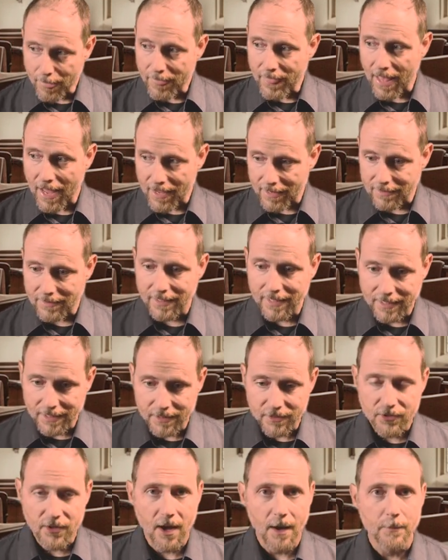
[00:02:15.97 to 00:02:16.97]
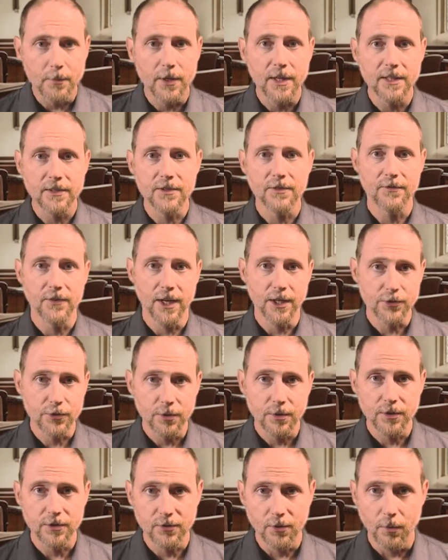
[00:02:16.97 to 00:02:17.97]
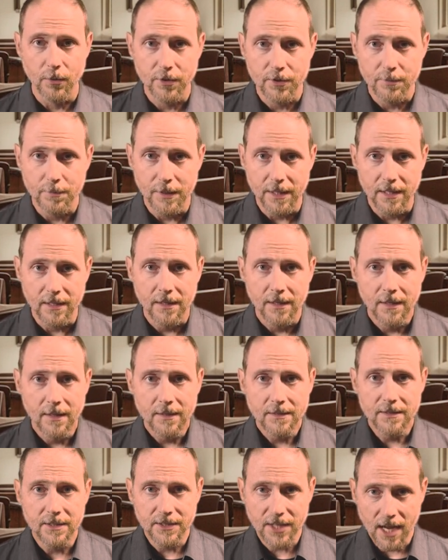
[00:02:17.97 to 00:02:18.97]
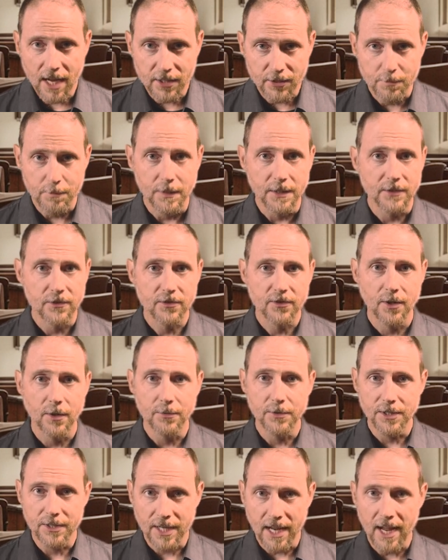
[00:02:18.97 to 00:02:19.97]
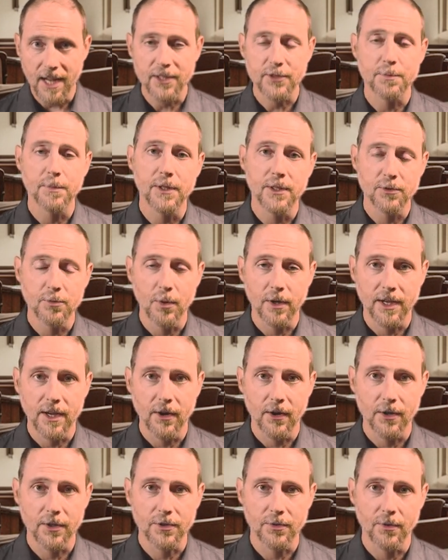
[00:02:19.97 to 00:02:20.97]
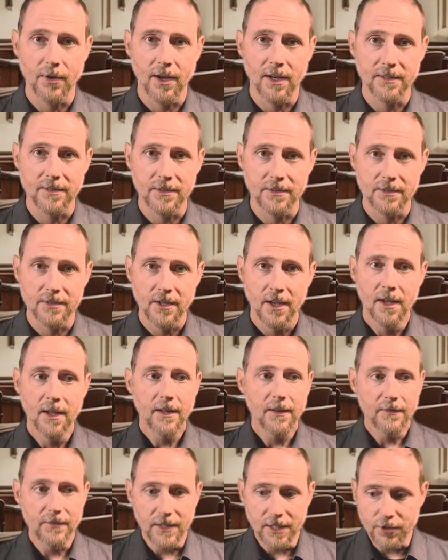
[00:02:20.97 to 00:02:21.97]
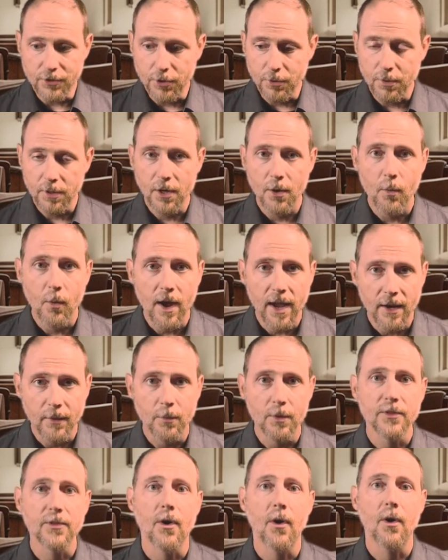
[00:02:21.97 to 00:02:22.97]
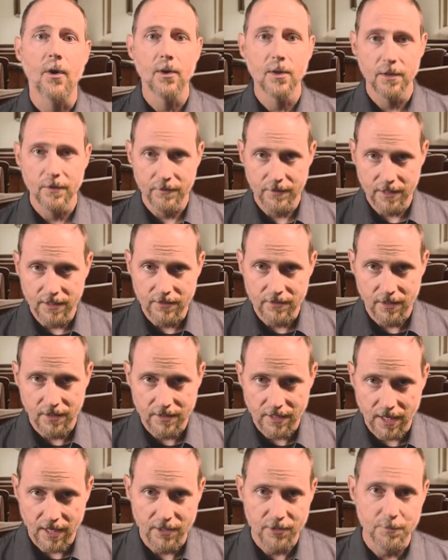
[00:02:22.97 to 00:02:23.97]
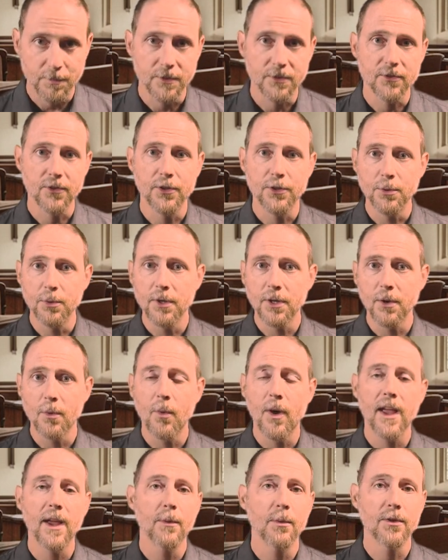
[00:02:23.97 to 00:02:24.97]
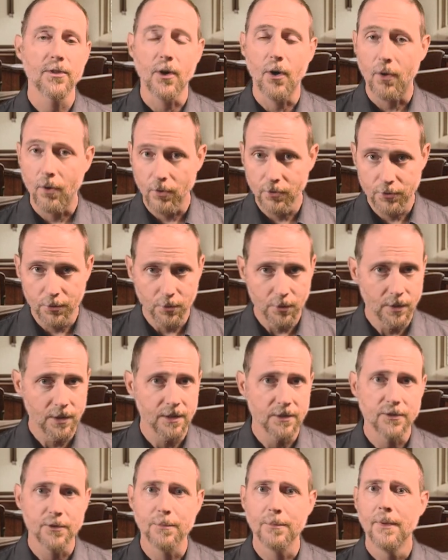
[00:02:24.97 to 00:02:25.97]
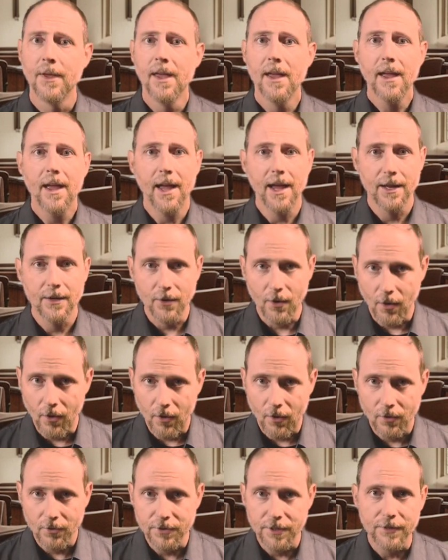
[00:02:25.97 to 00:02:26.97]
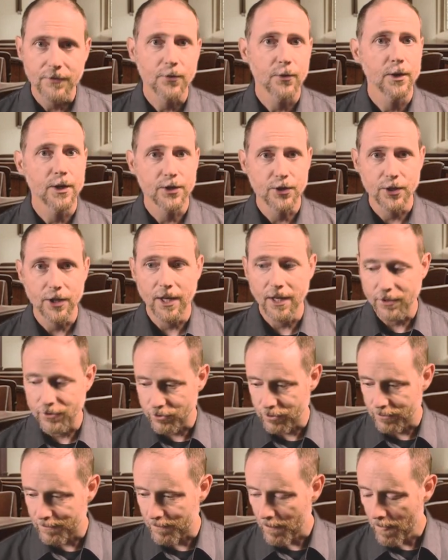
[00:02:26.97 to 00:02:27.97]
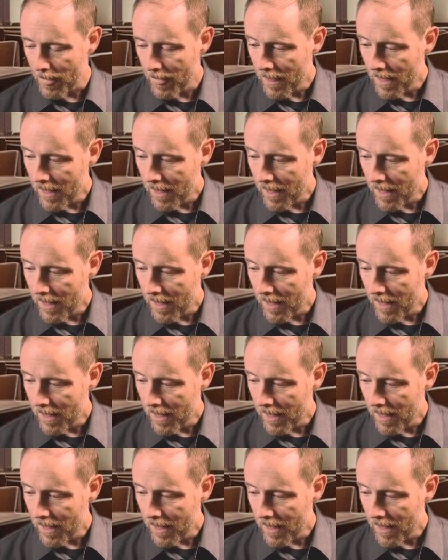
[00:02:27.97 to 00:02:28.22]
that, in its comprehensive nature, is going to be detachment. So detachment is what characterizes the doing away with all of these attachments, the doing away with all dualism and all differentiation.